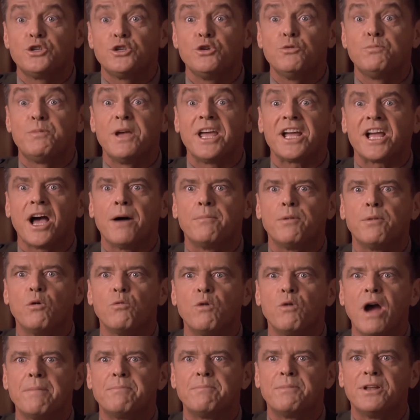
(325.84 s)
you pick up a
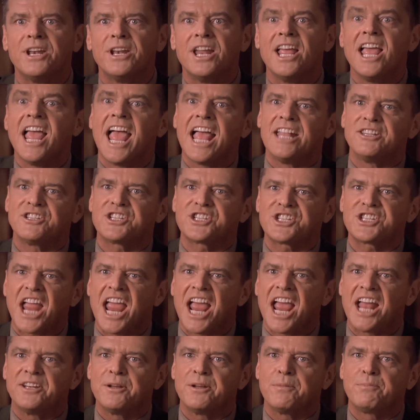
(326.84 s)
weapon and
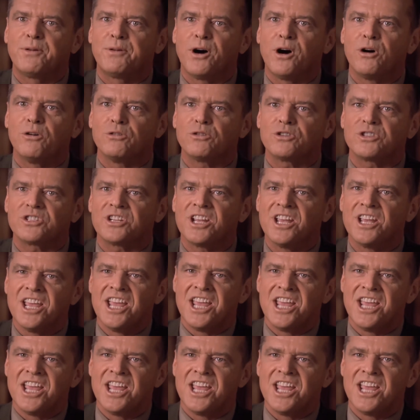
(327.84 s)
stand a post.